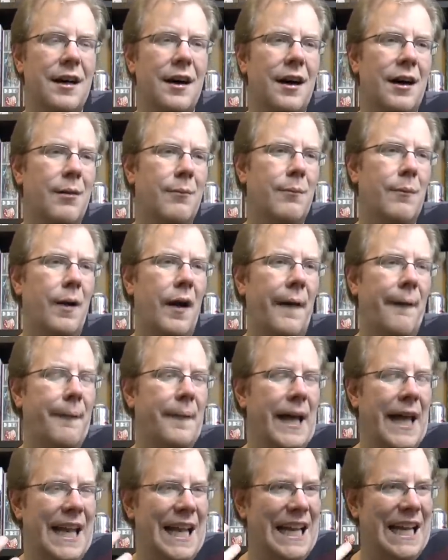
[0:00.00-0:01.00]

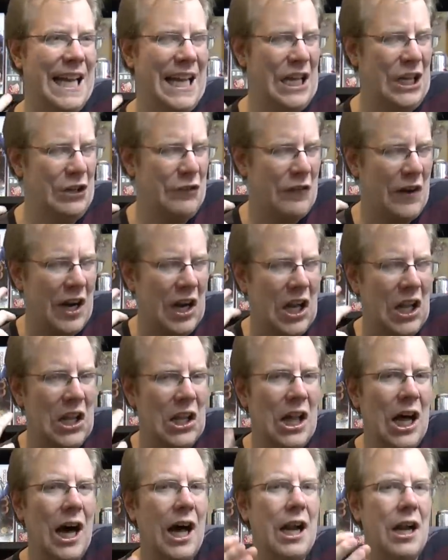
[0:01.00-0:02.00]
And again, you've got
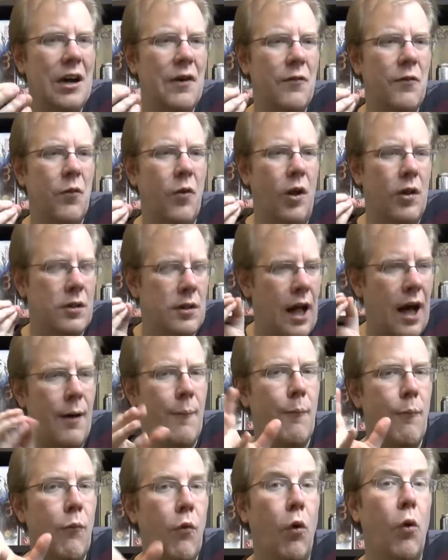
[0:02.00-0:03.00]
a
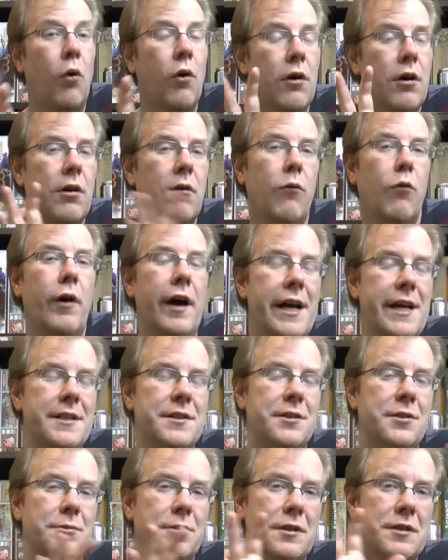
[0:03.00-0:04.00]
lot more
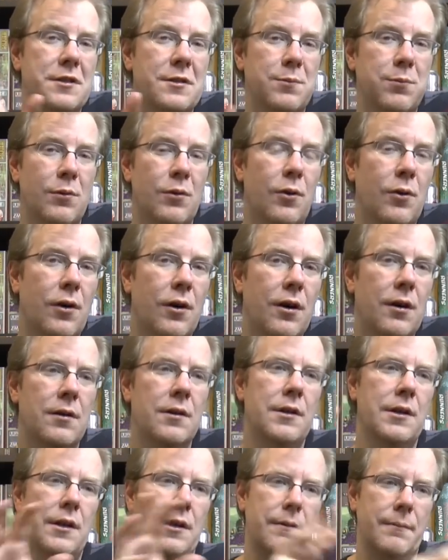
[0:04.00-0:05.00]
ways to
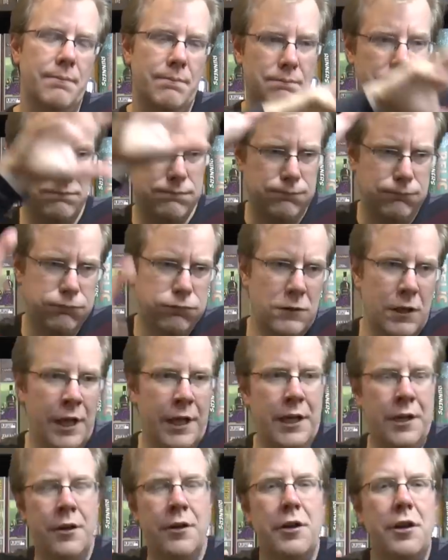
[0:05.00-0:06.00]
explore,
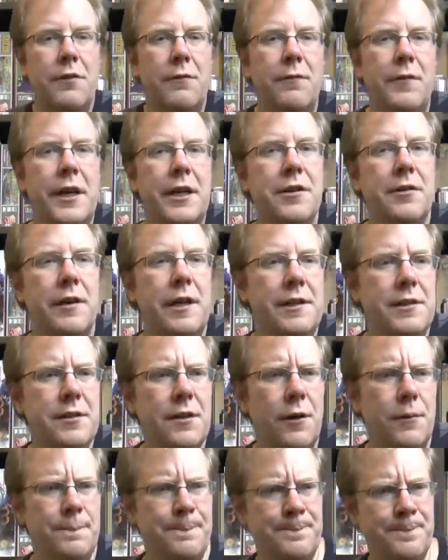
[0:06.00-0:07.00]
you know, your victory.
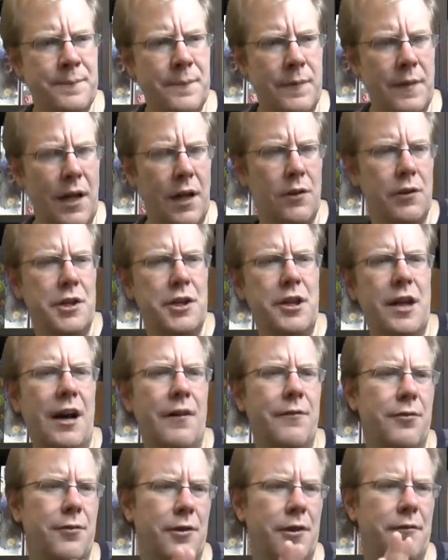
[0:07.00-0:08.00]
So not only do you
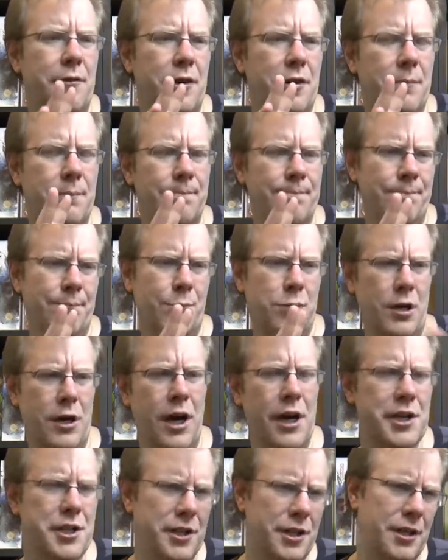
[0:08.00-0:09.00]
have sort of your
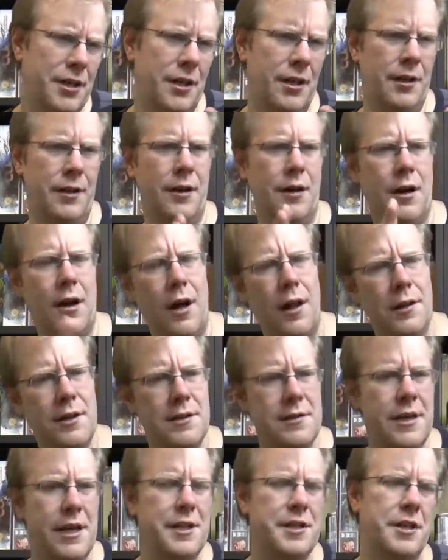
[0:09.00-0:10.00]
production, your
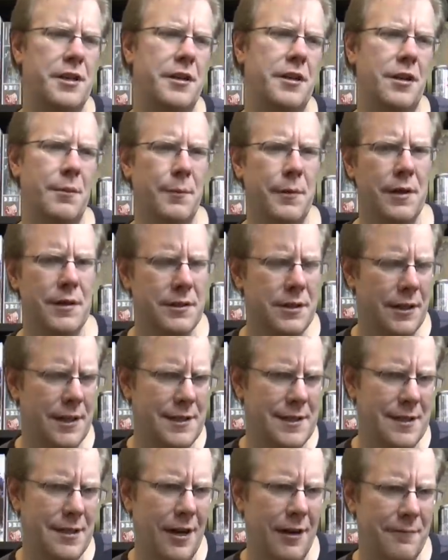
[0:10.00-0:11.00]
colonization, your
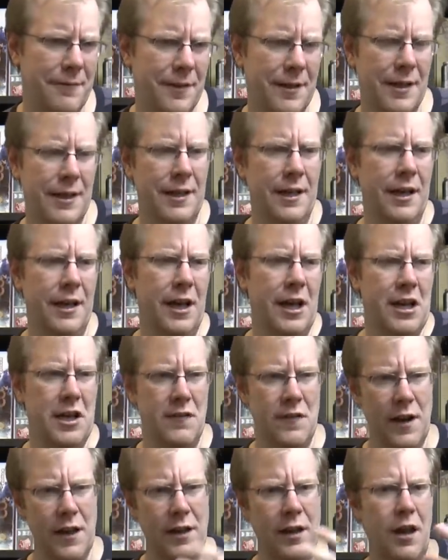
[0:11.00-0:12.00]
military stuff,
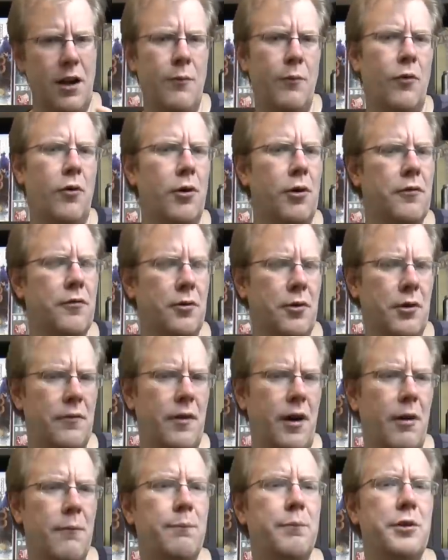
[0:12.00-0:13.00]
you've got a lot of more sort
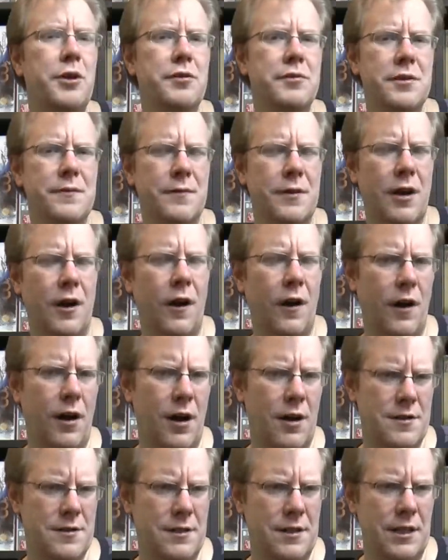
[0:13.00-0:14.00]
of abusive
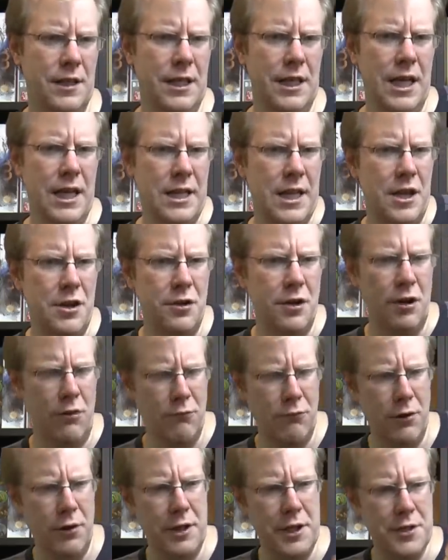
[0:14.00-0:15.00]
cards that you
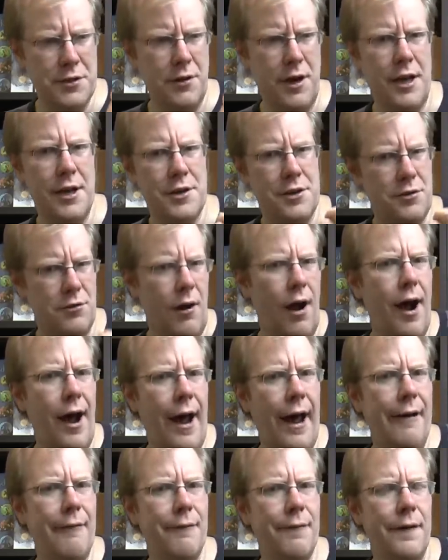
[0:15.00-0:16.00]
can really try to
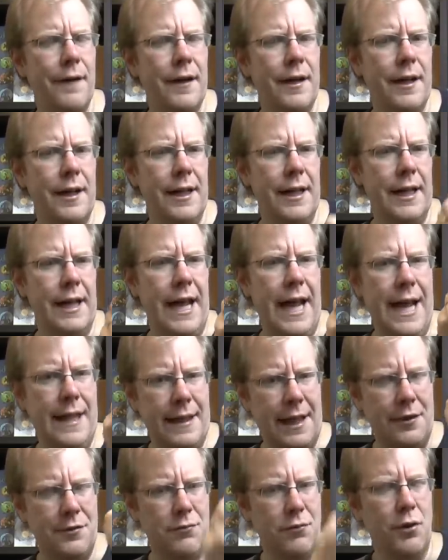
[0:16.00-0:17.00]
drive,
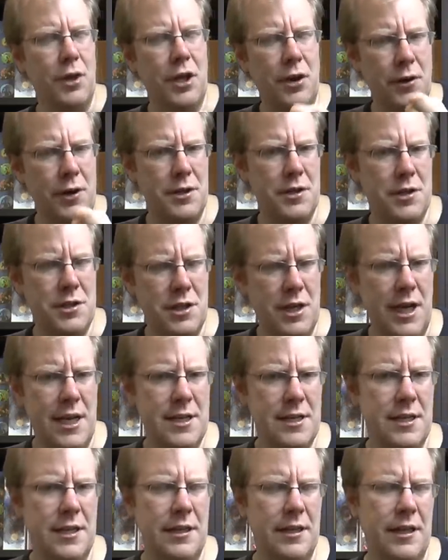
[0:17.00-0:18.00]
and that's really going to
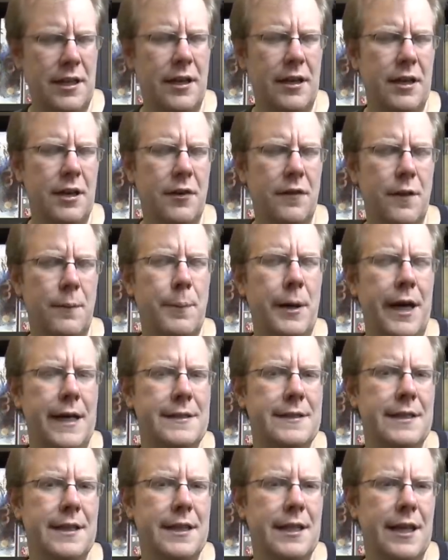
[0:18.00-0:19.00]
change the, you know, the
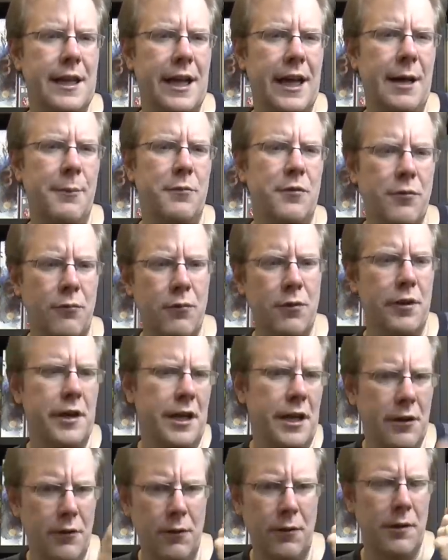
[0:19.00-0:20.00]
pacing of the game to
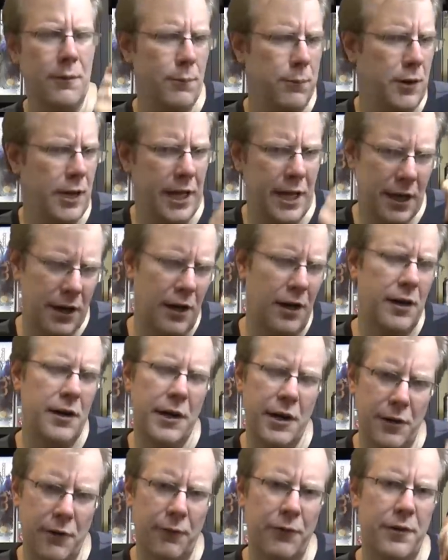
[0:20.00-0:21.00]
really, you know, play a
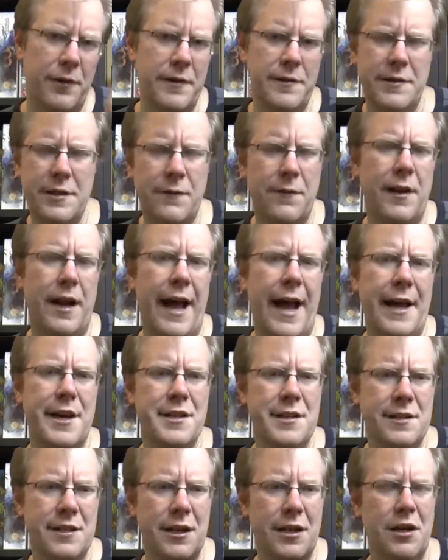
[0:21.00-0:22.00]
card, you know, for these different
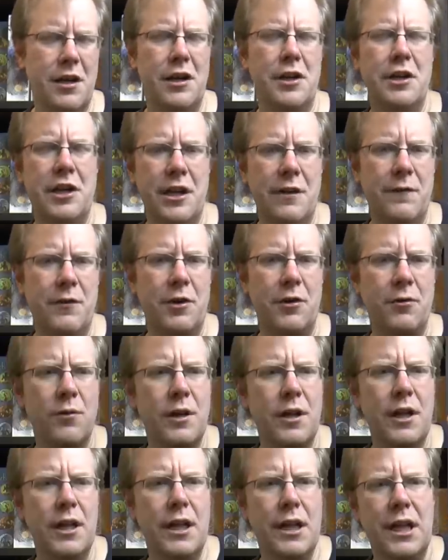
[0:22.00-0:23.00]
actions that are going to give
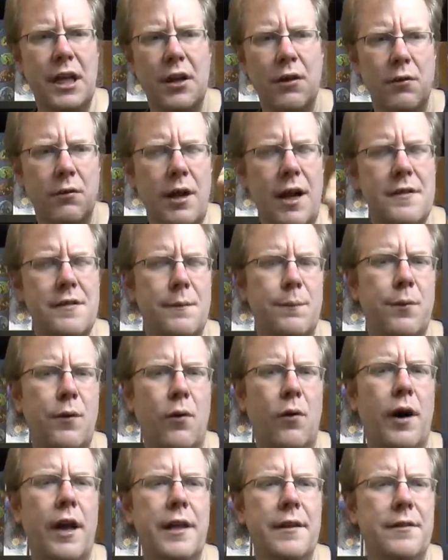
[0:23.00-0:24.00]
you, you know, lots of
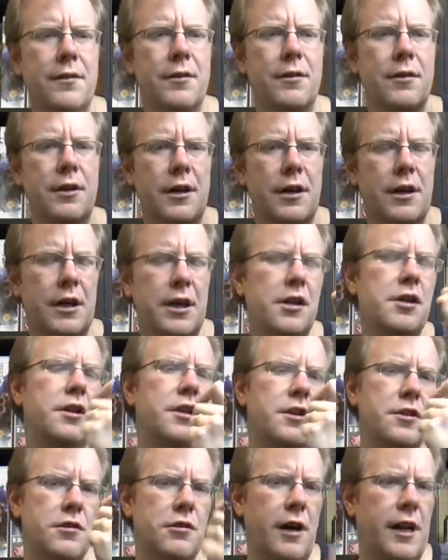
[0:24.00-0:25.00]
points, or, and
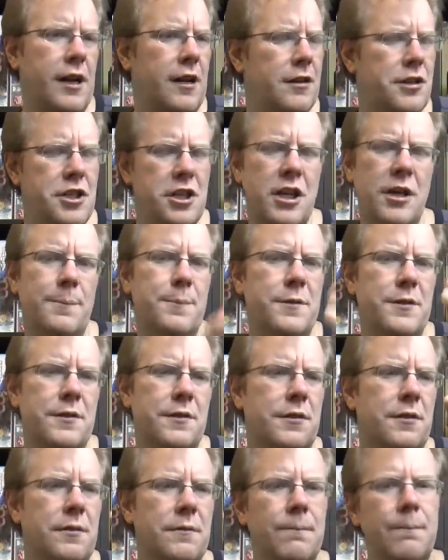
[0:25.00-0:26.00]
you can trade in
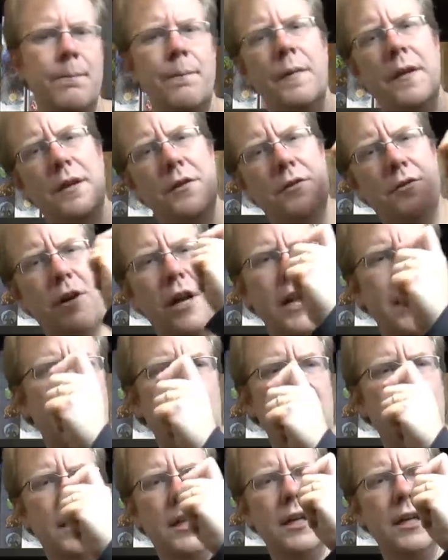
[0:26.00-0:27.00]
ships or trade
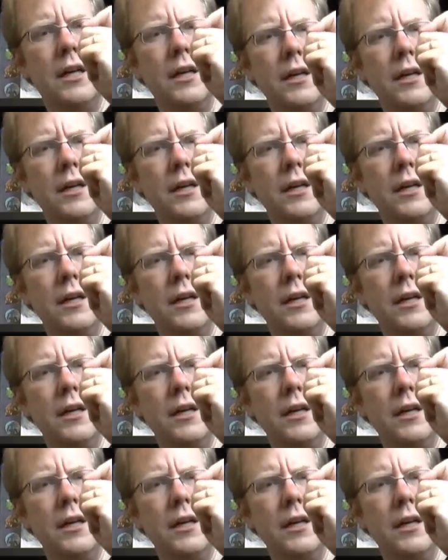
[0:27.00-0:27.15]
in